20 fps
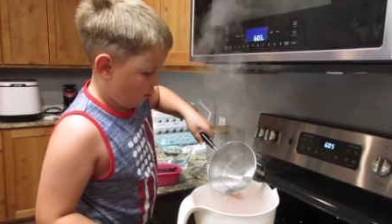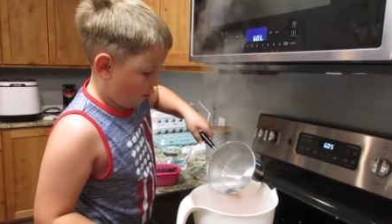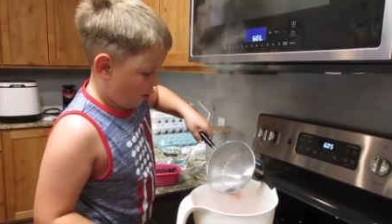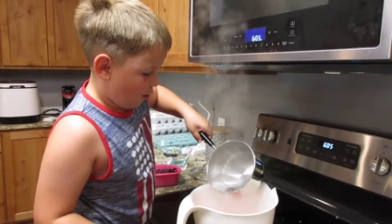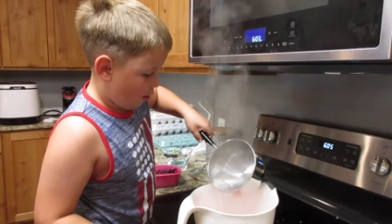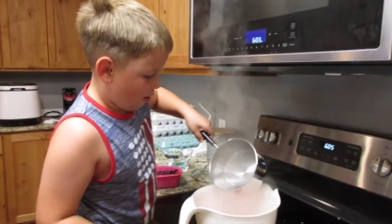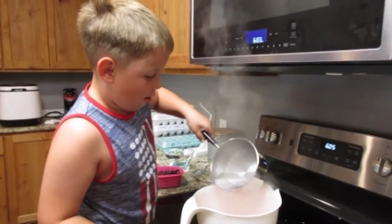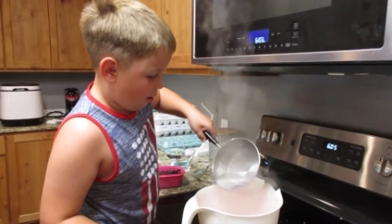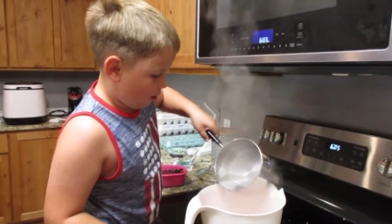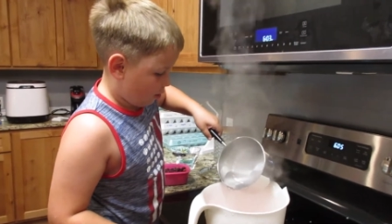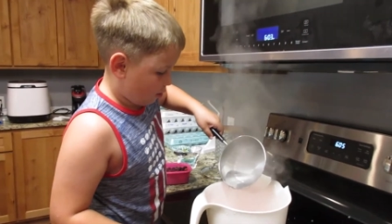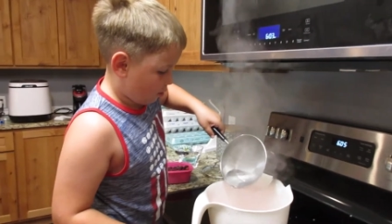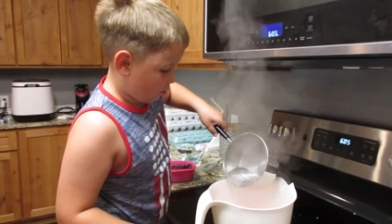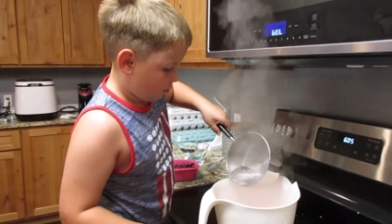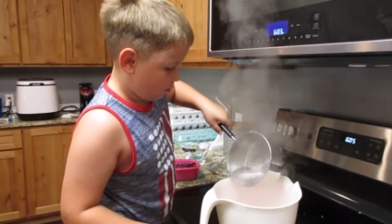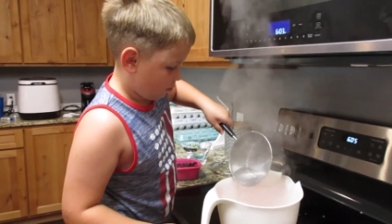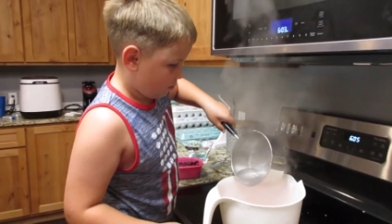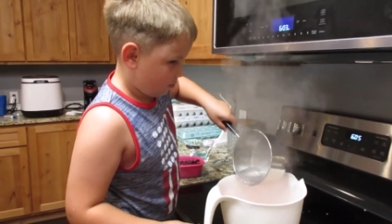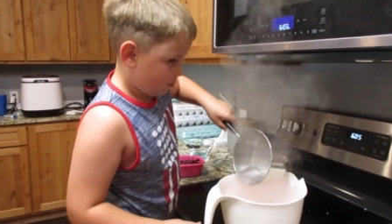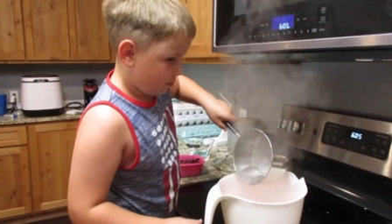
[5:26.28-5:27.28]
Oh!
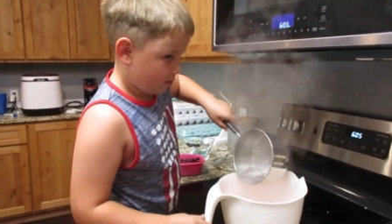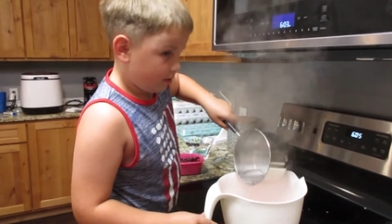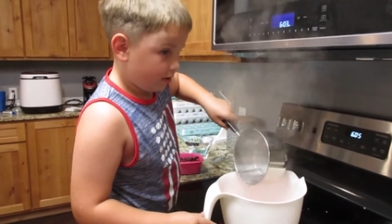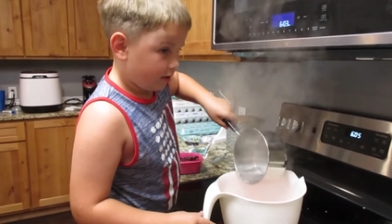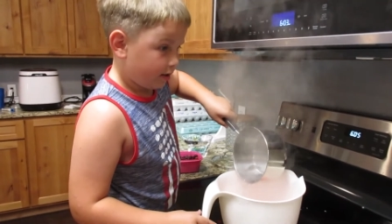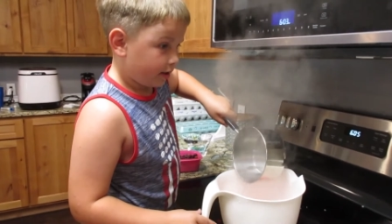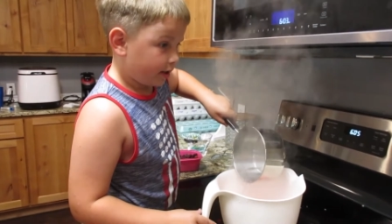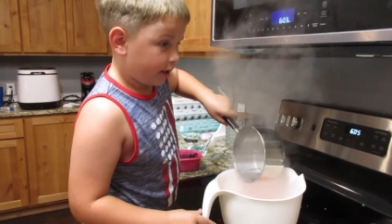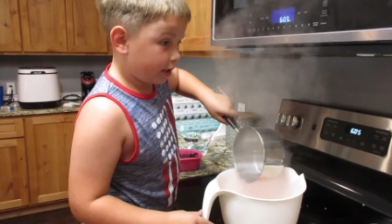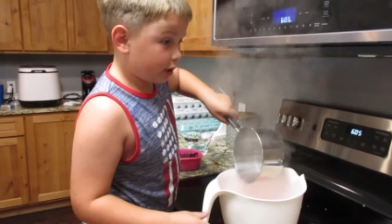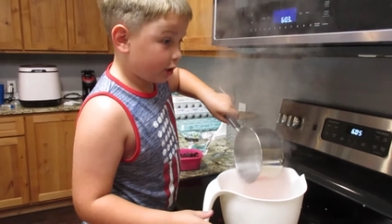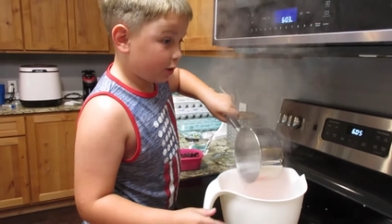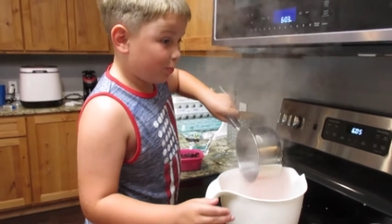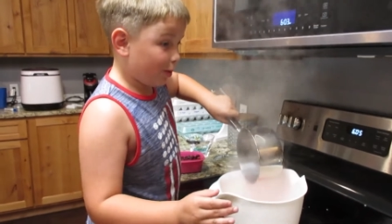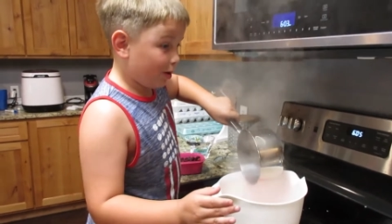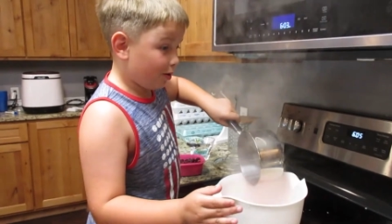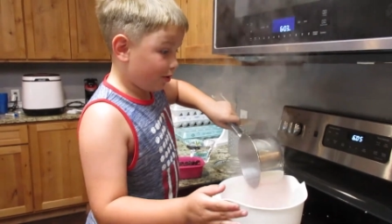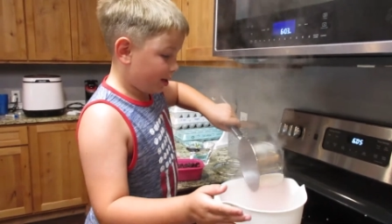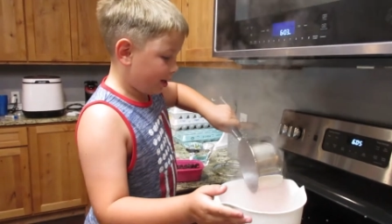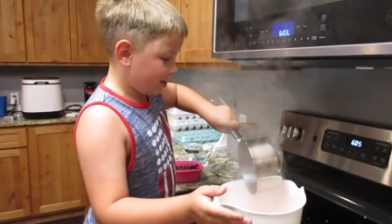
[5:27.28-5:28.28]
Chef
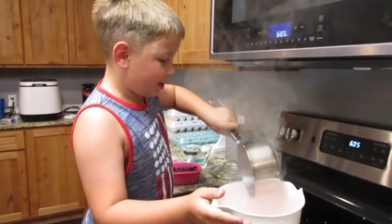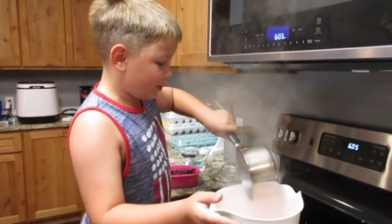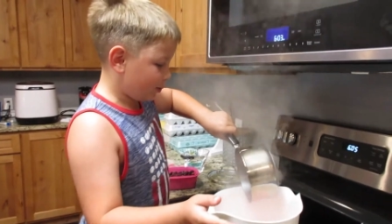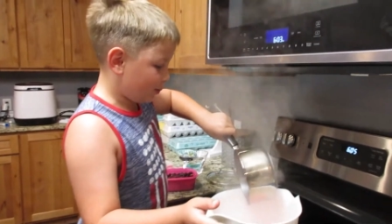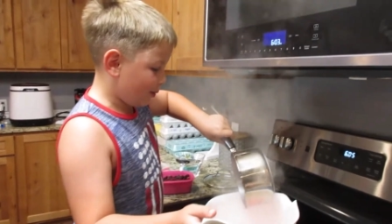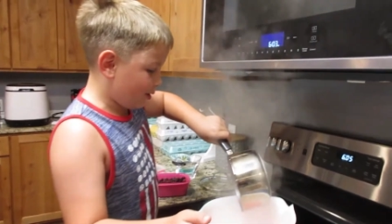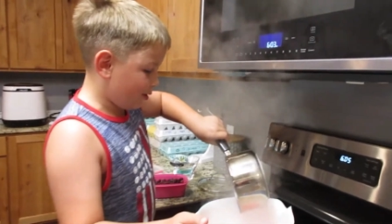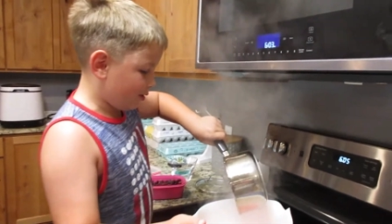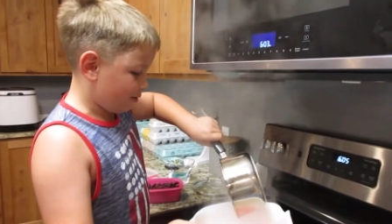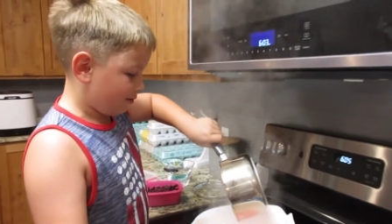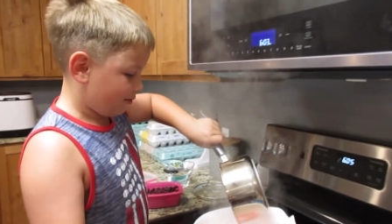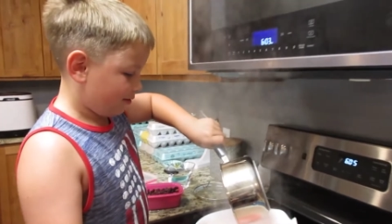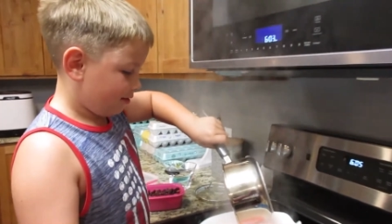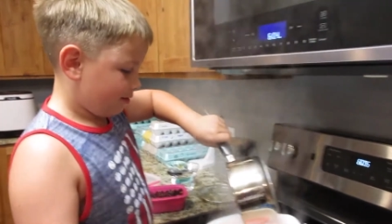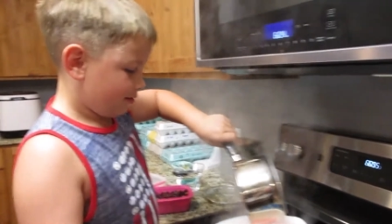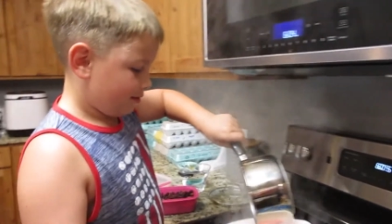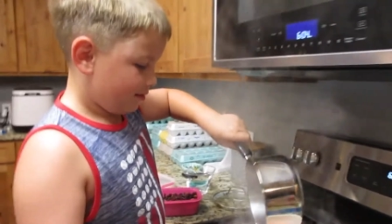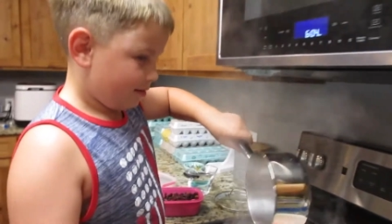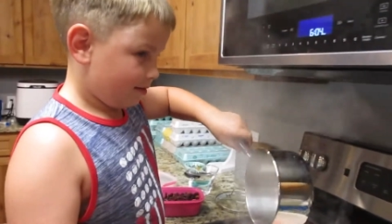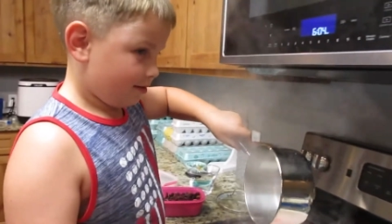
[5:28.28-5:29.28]
Boyard trip.
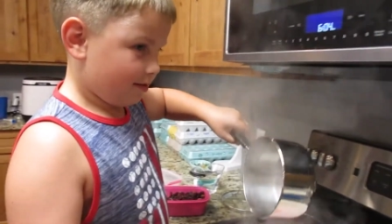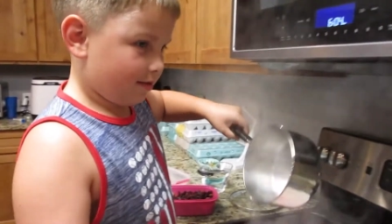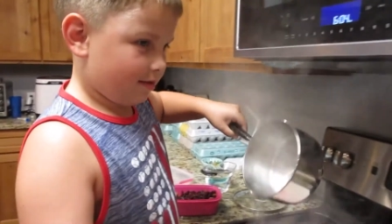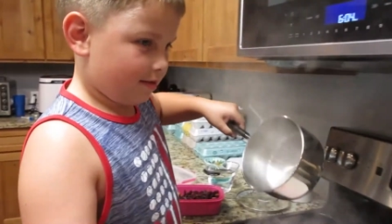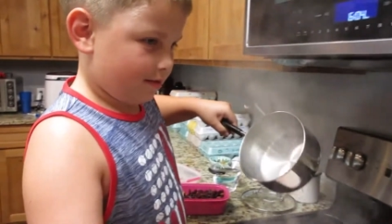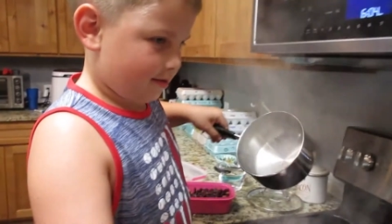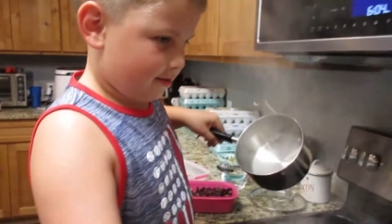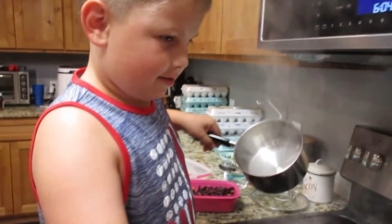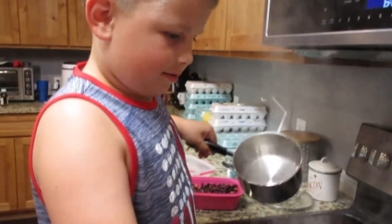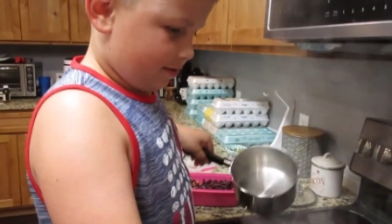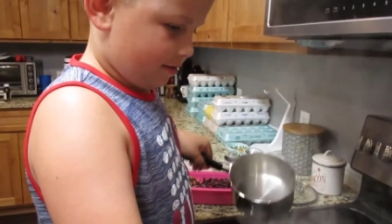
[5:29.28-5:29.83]
Oh yeah?